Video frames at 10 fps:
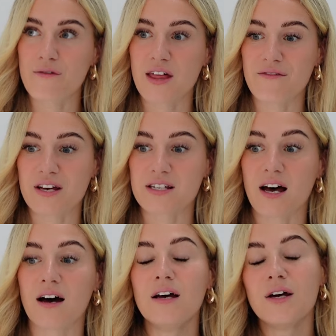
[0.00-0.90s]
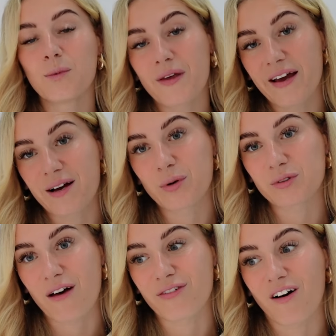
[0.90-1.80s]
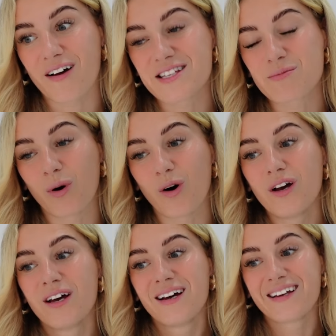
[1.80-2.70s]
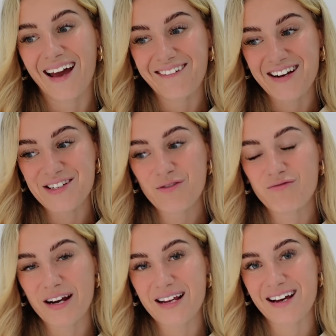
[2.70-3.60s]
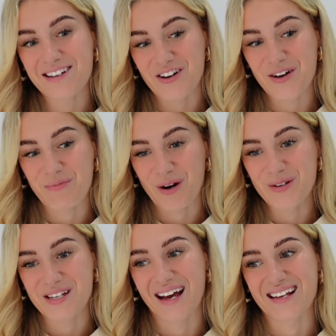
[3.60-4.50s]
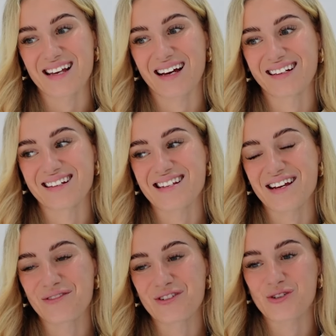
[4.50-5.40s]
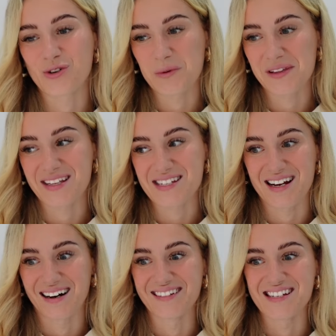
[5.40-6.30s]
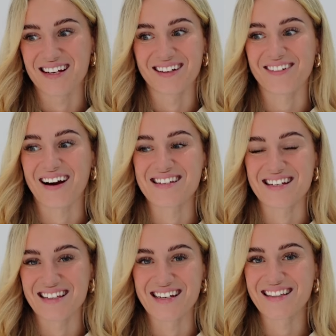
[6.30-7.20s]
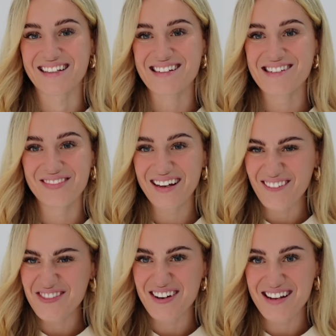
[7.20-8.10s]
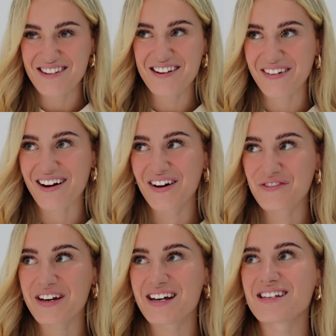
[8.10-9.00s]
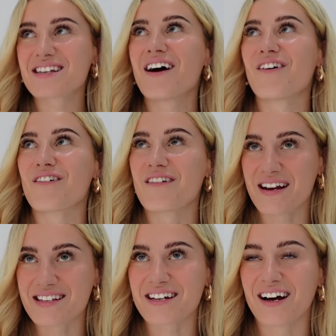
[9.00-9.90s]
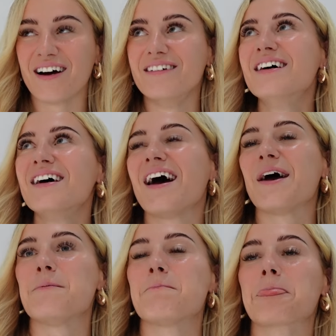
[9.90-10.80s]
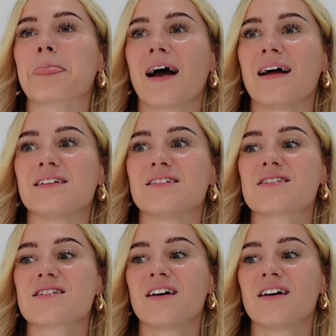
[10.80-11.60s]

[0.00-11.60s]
for their visa, when they can book their flights. But yeah, it is a really exciting process. And even just talking about this now is like crazy to think that summer camp twenty twenty-five is ready to go. Um, and